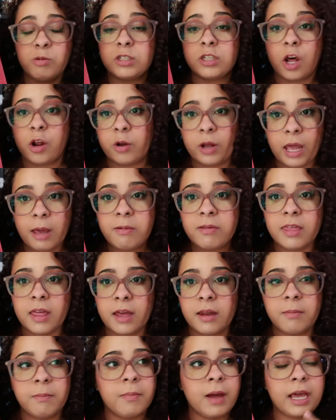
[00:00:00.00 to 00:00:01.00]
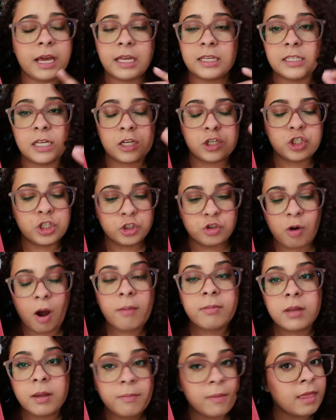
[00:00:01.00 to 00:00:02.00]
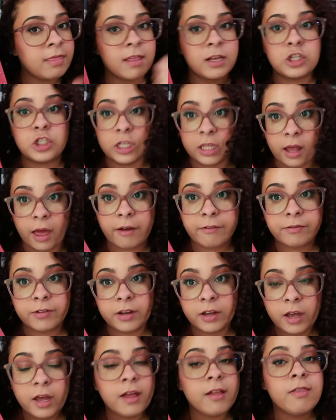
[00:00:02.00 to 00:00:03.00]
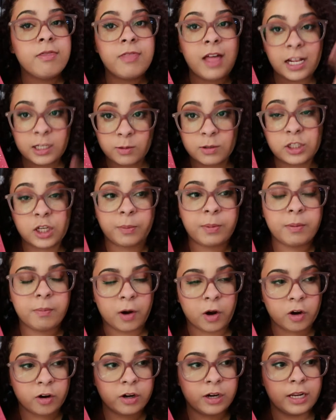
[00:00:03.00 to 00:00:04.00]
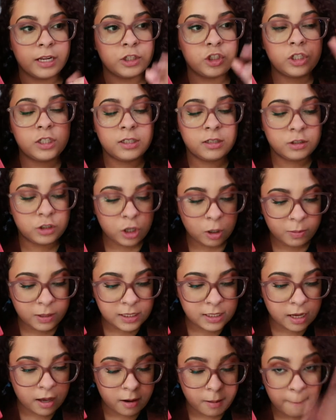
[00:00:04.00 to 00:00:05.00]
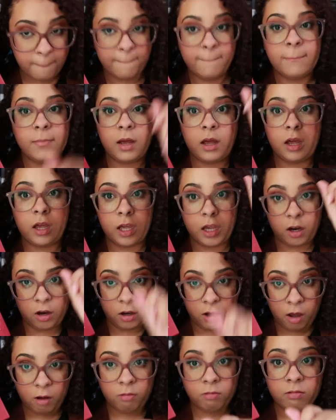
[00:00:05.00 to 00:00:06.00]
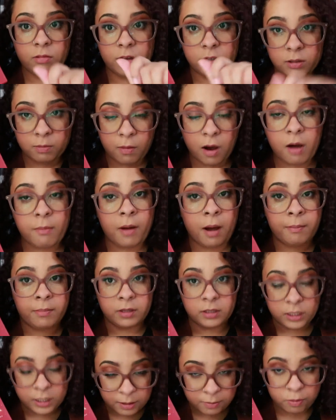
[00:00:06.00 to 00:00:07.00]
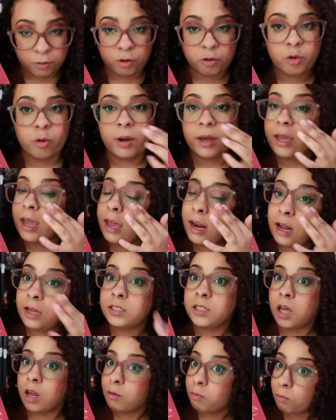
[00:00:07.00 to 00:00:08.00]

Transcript: was not okay with it because she dropped him and then she left. That's what Shelby Mahurin did. She Shelby said, "Here you go. There's a bomb. I'm gonna dip real quick." And I said,